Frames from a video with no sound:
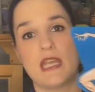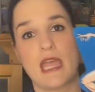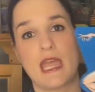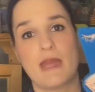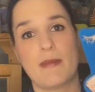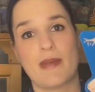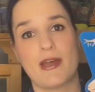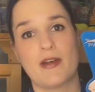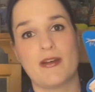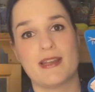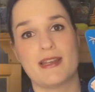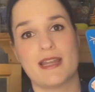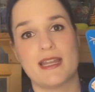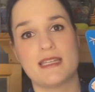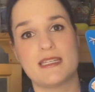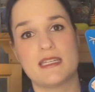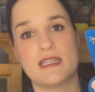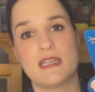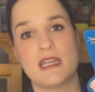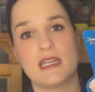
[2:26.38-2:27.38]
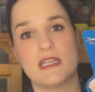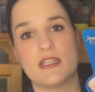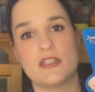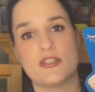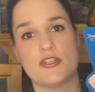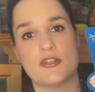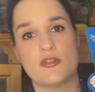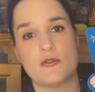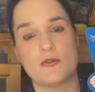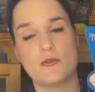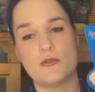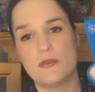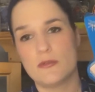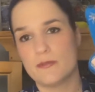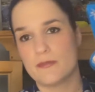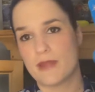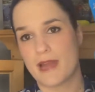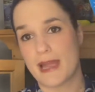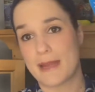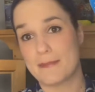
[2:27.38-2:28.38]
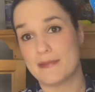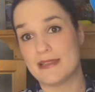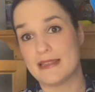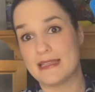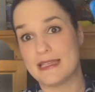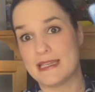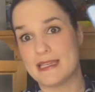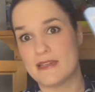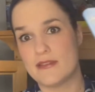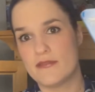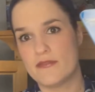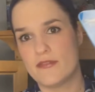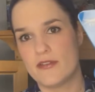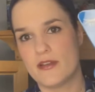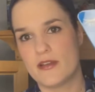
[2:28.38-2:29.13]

came out in 1982, I believe.